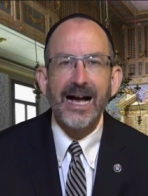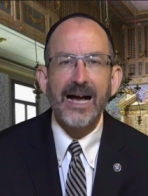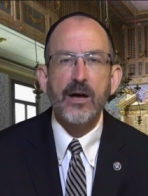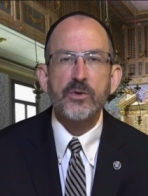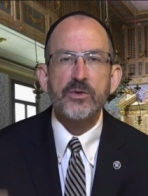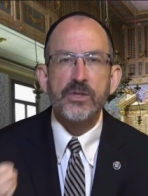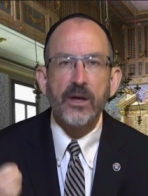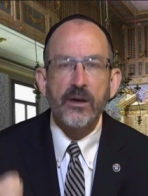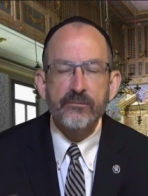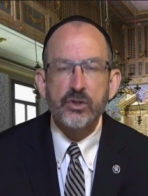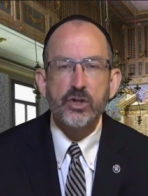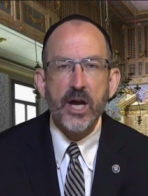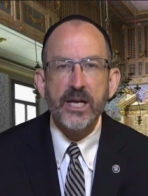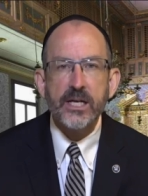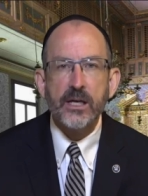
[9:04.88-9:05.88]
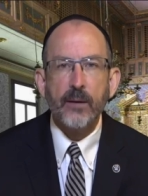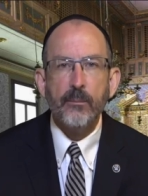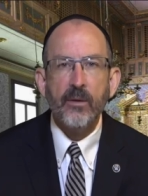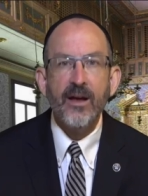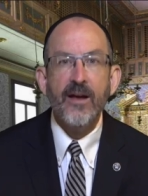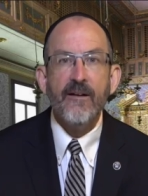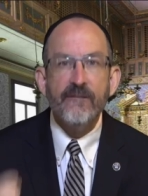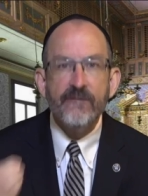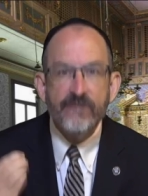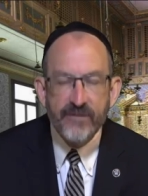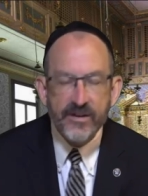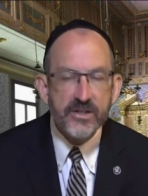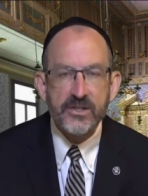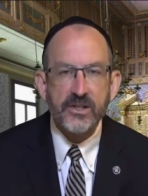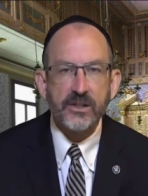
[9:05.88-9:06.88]
house of Jacob,
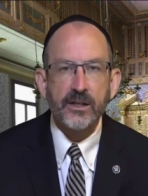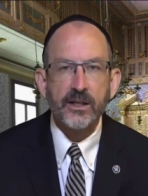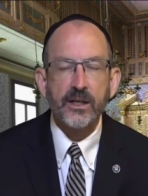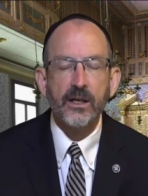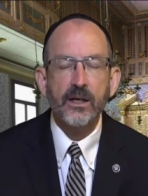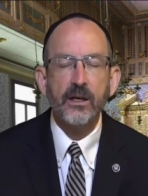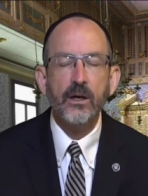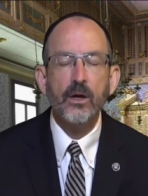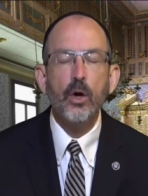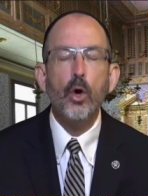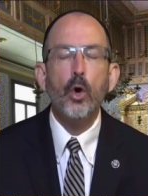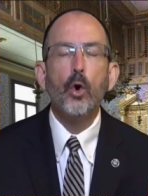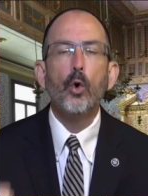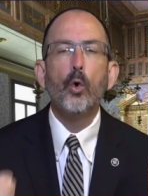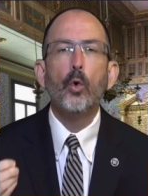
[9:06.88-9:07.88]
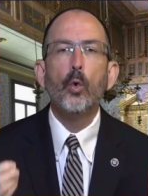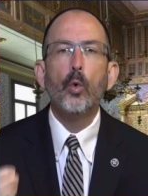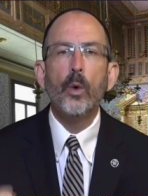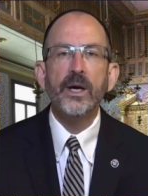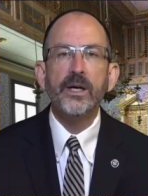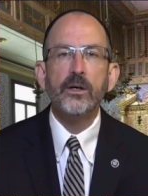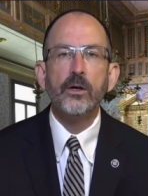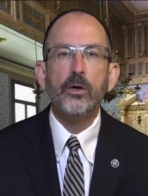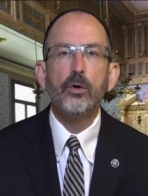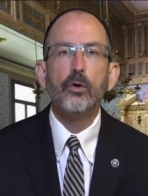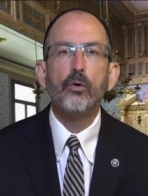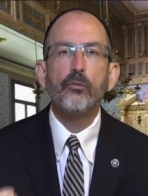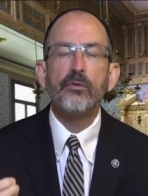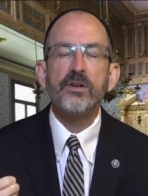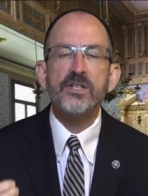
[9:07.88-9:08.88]
physically, will
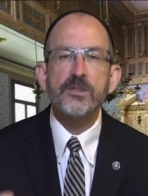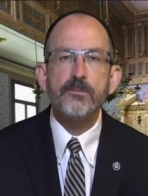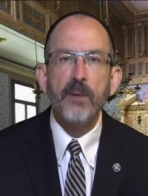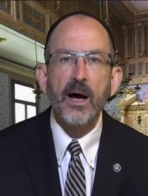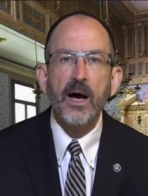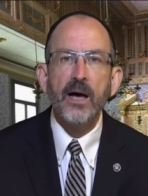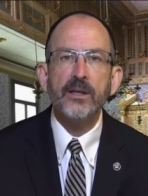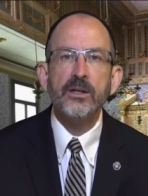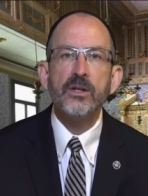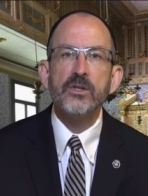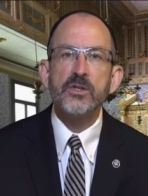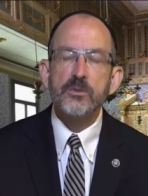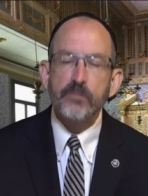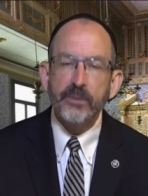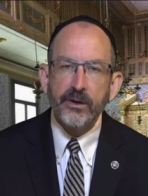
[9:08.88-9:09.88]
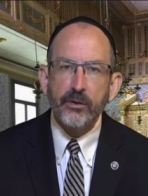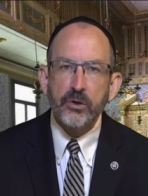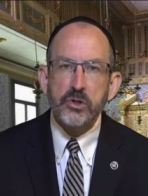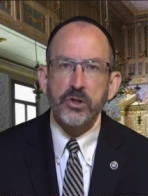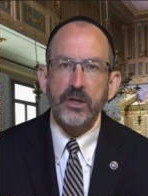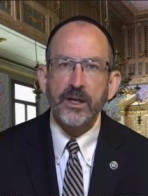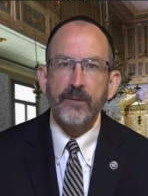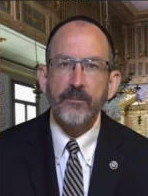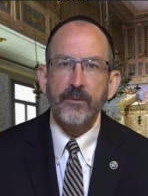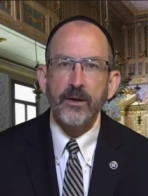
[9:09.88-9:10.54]
respond spiritually.